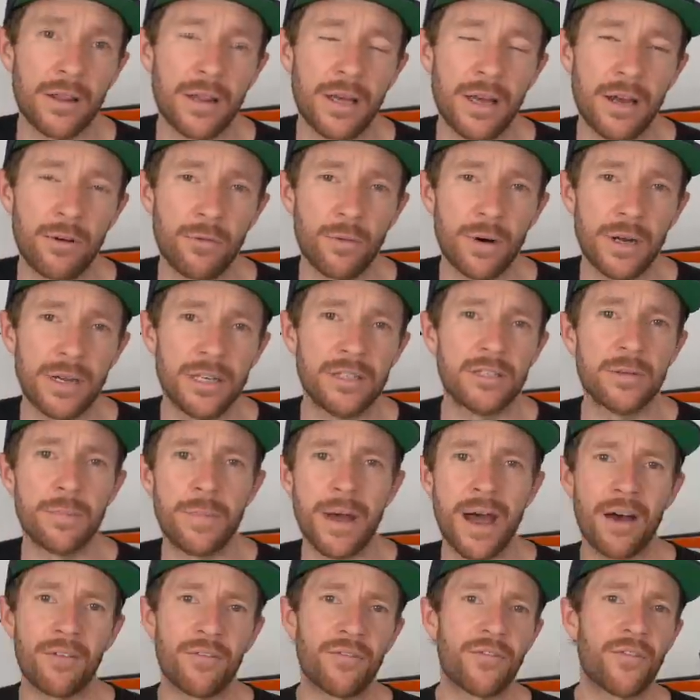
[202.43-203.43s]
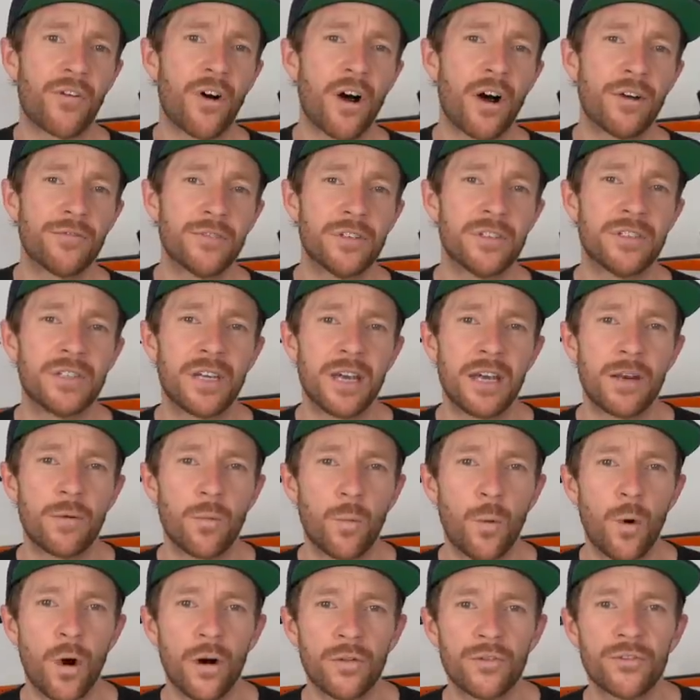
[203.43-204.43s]
there reads about 5 to
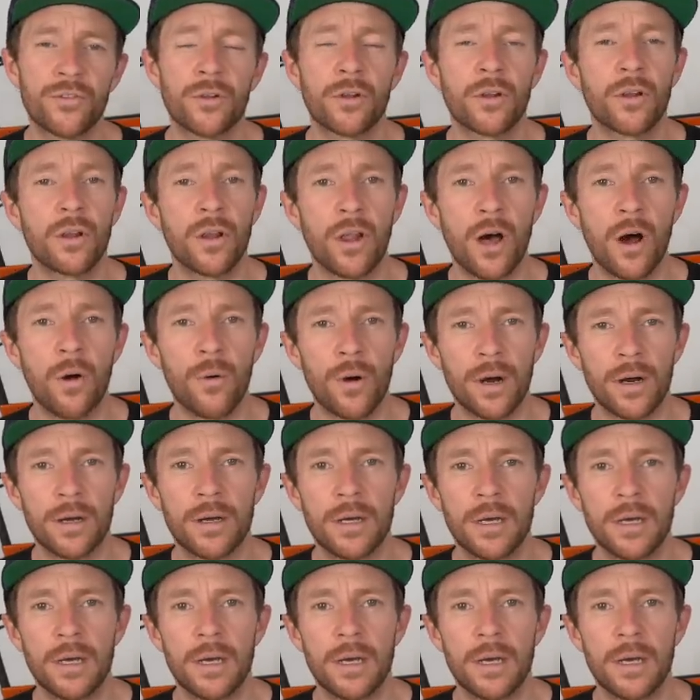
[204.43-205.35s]
10 watts lower